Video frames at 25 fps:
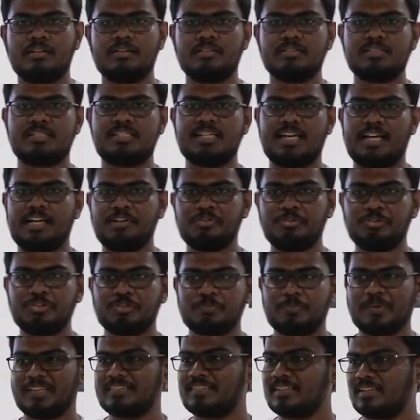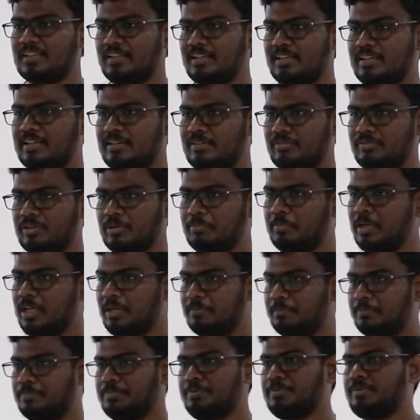Django is basically web
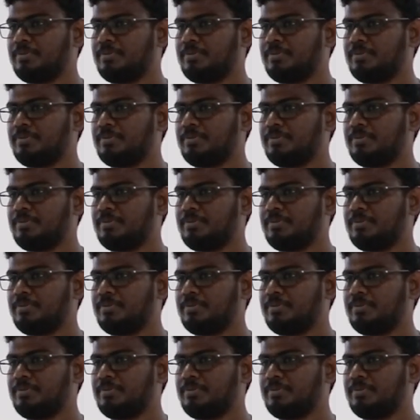app,